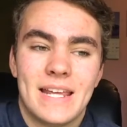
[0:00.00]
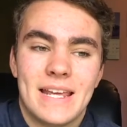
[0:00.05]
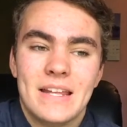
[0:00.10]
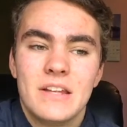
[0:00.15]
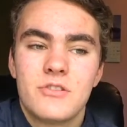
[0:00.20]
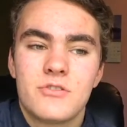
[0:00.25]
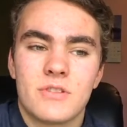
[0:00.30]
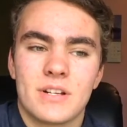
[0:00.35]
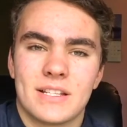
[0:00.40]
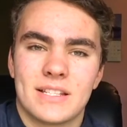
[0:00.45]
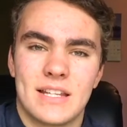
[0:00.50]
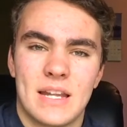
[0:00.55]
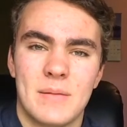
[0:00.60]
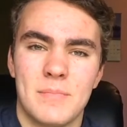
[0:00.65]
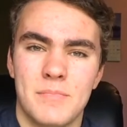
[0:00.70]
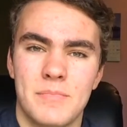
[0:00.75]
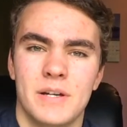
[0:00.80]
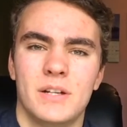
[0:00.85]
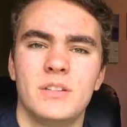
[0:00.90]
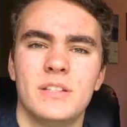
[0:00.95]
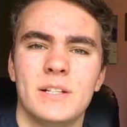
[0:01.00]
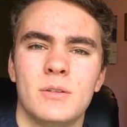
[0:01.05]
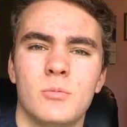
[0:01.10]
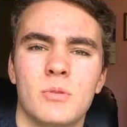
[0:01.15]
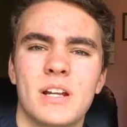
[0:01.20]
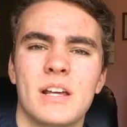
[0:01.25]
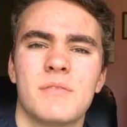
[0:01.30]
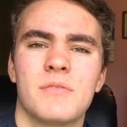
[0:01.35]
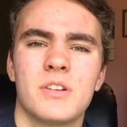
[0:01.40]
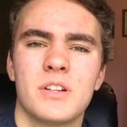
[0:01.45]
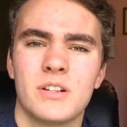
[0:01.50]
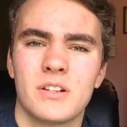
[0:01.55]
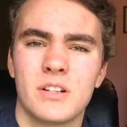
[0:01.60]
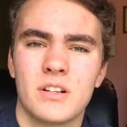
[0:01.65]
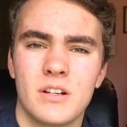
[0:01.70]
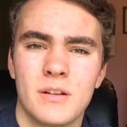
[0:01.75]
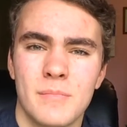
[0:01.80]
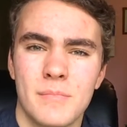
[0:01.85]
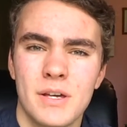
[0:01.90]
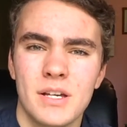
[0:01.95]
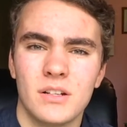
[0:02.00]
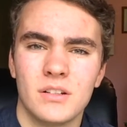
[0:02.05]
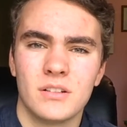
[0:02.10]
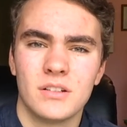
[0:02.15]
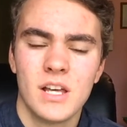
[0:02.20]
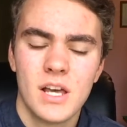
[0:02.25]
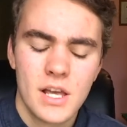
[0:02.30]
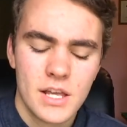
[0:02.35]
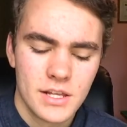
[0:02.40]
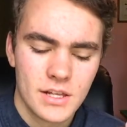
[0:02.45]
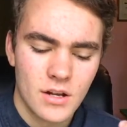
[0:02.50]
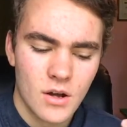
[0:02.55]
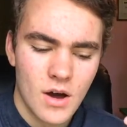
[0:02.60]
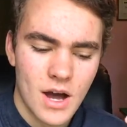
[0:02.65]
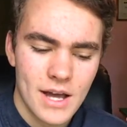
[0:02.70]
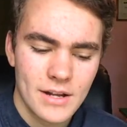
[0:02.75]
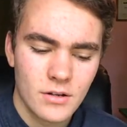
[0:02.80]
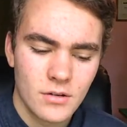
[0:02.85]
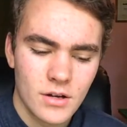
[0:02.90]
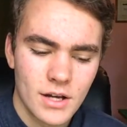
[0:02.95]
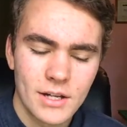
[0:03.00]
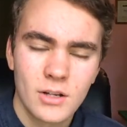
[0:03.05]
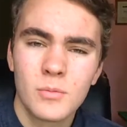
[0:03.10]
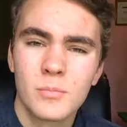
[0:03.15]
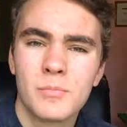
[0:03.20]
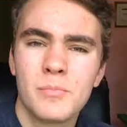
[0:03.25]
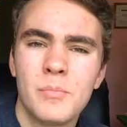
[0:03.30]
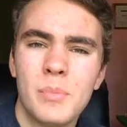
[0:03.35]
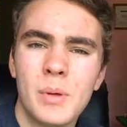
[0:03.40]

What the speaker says: interest in building whatever you're going to build. You know, I don't